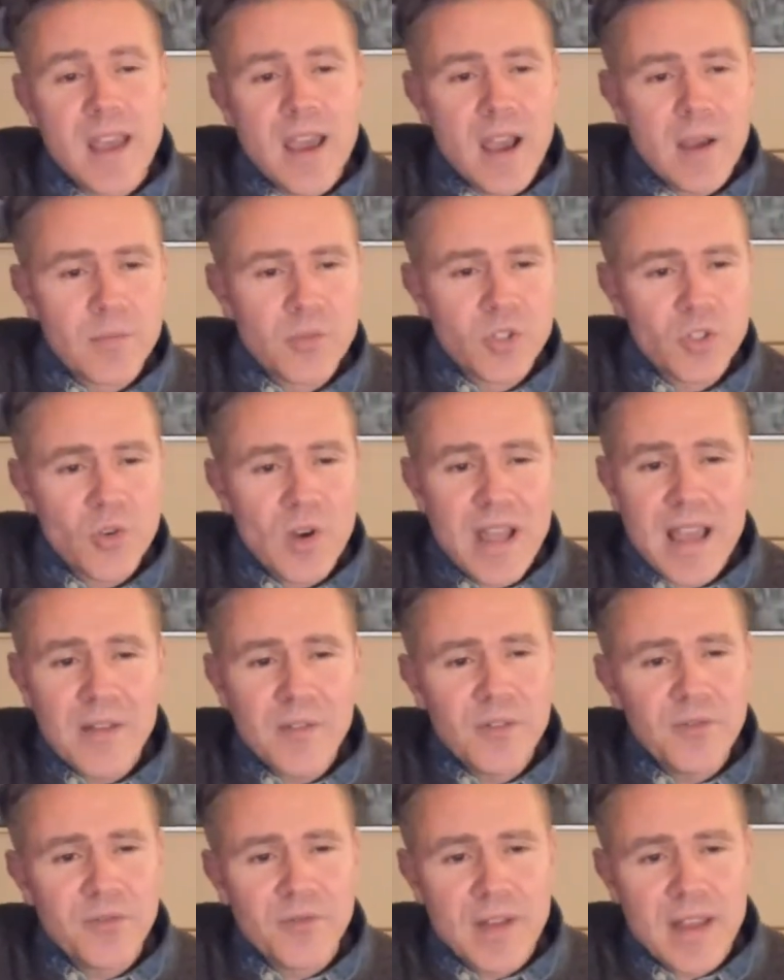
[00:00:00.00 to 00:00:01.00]
I'm trying
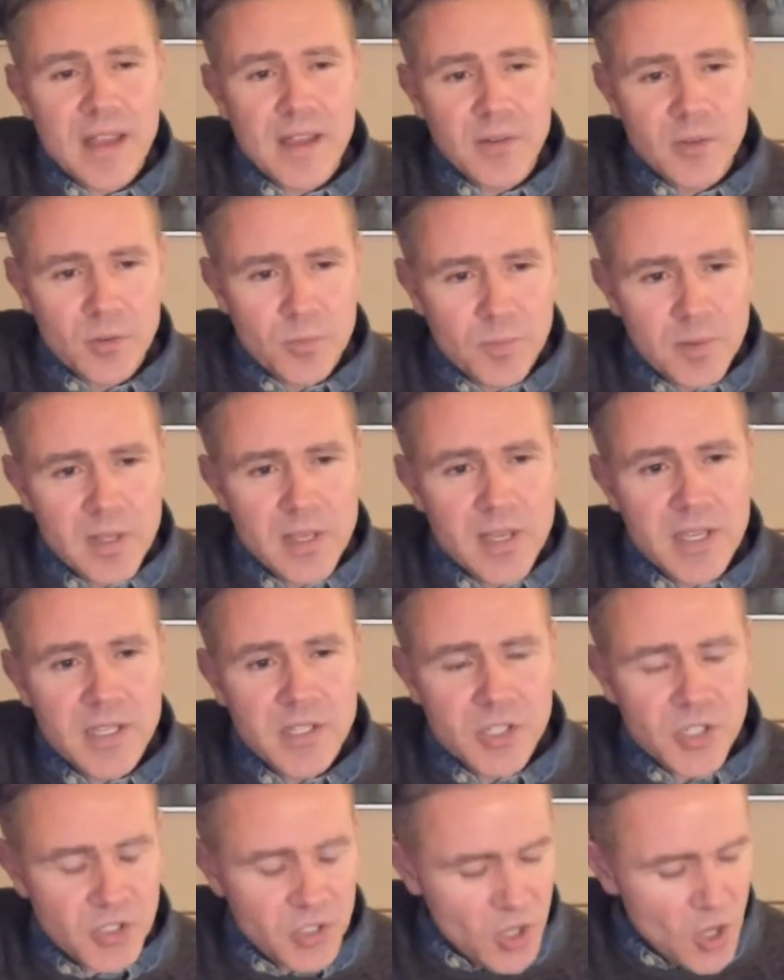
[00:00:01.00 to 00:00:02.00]
to find a
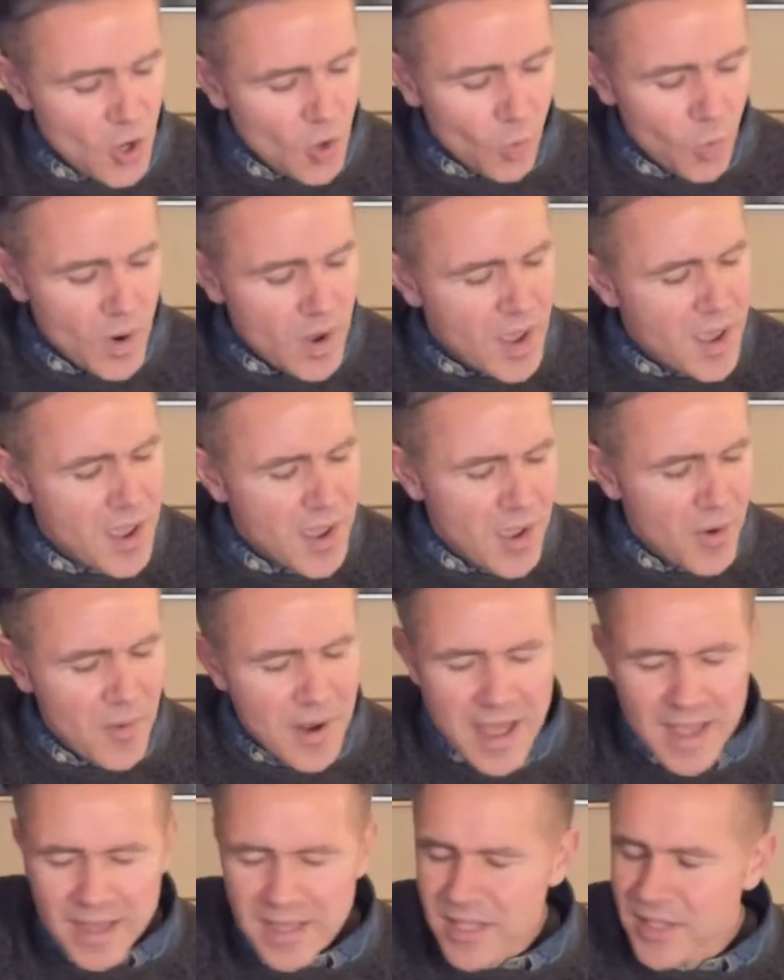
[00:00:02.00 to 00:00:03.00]
place where
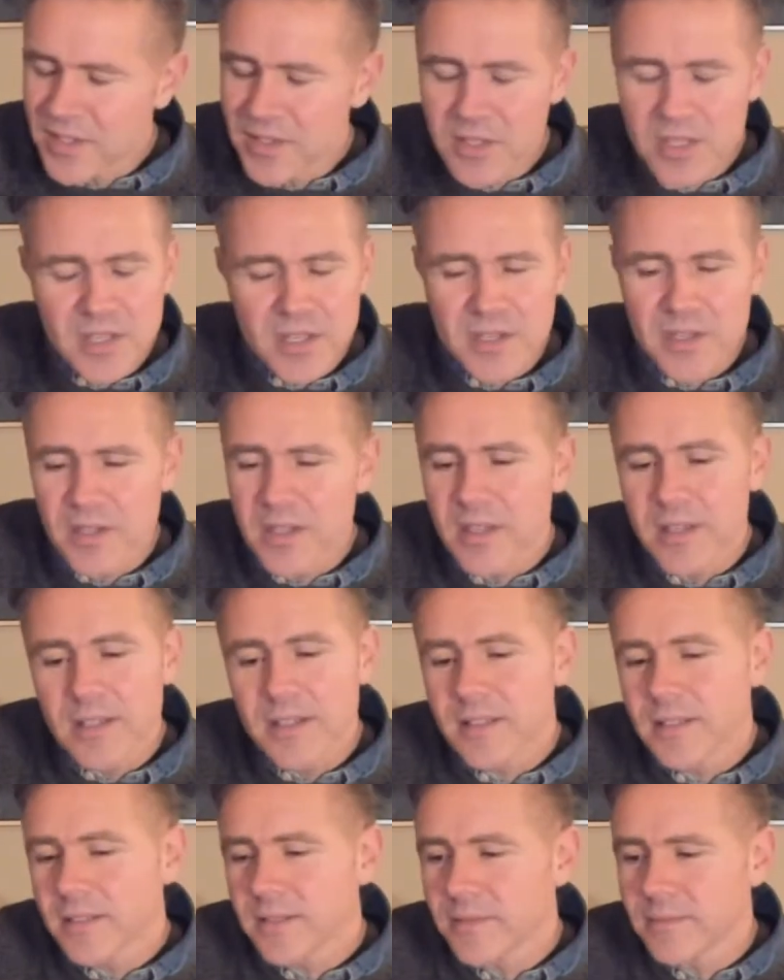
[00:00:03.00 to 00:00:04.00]
I can hear
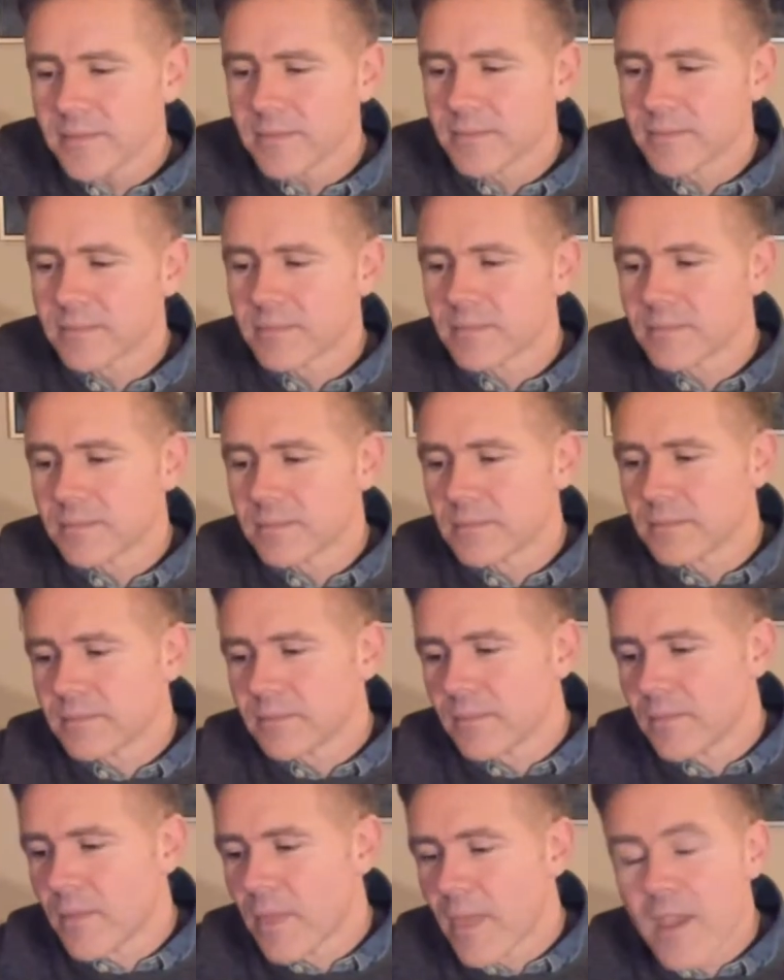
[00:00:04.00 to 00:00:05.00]

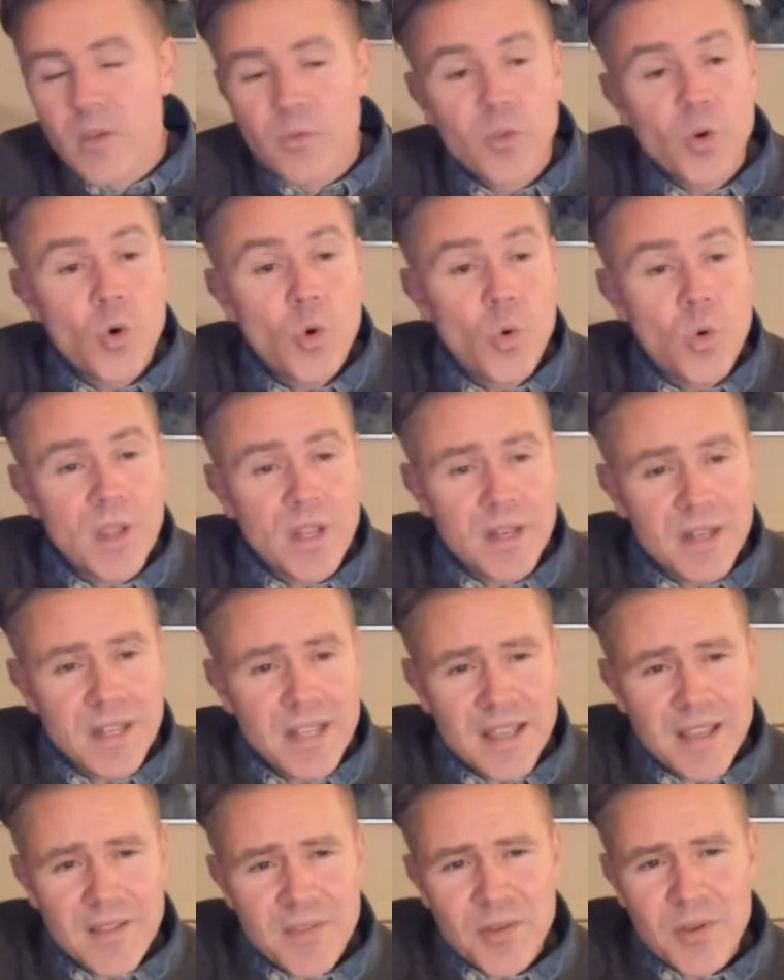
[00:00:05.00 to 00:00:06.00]
the wind
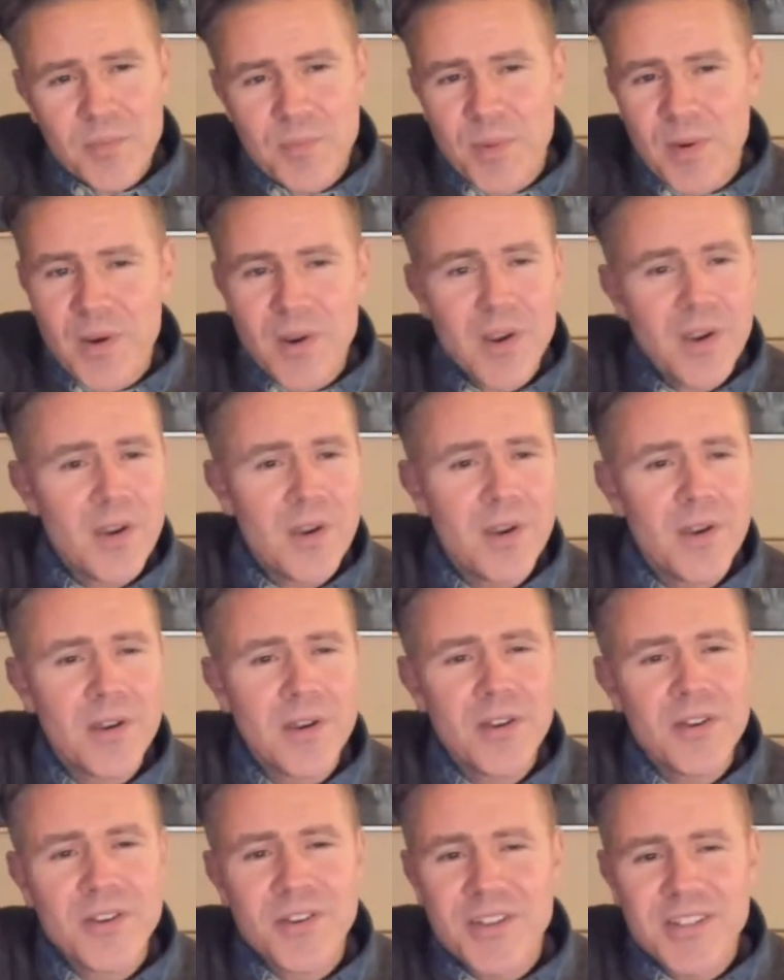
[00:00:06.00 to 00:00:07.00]
and the
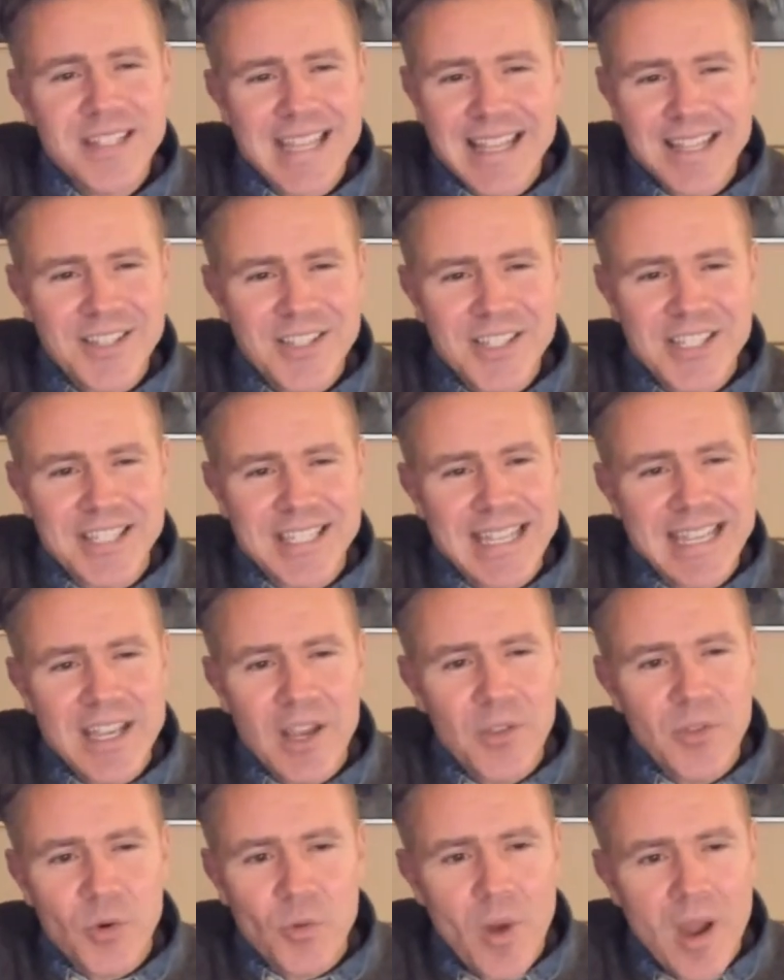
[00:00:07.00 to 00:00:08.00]
birds and the sea
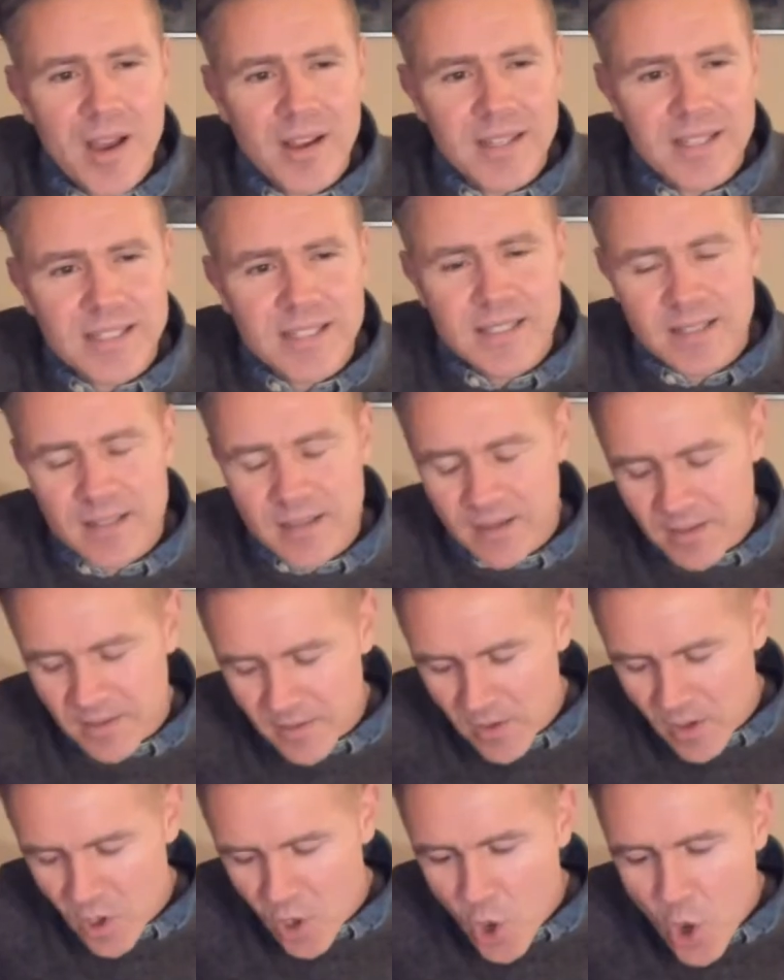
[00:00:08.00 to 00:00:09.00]
on the rocks,
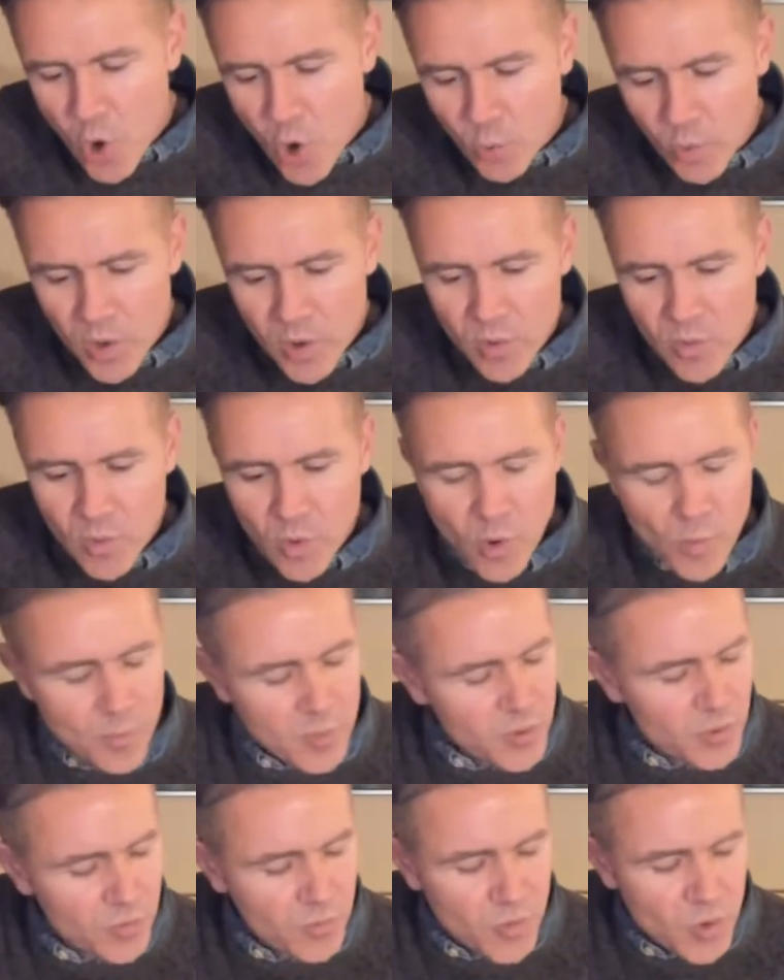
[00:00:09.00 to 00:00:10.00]
where
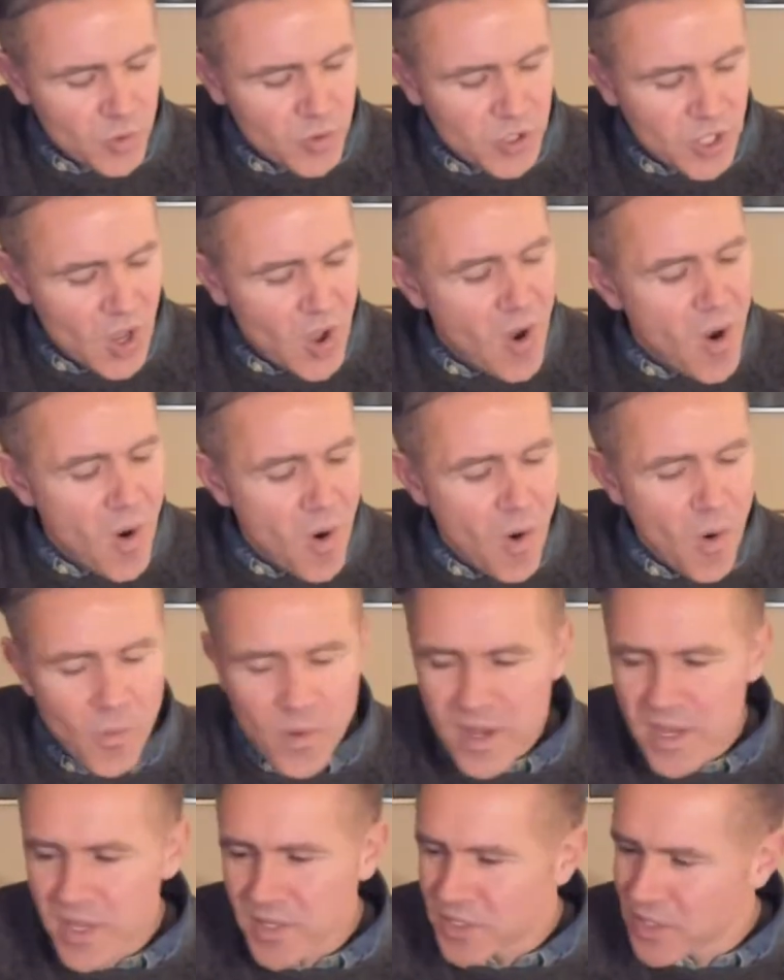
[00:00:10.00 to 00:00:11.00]
open roads
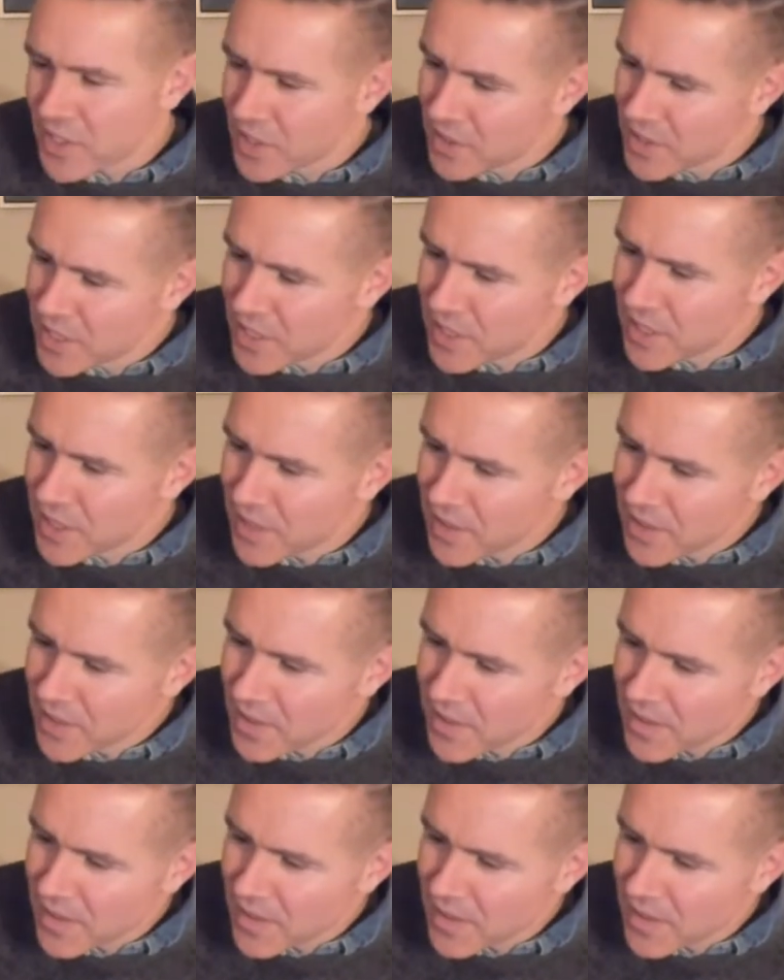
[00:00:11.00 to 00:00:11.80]
always are near.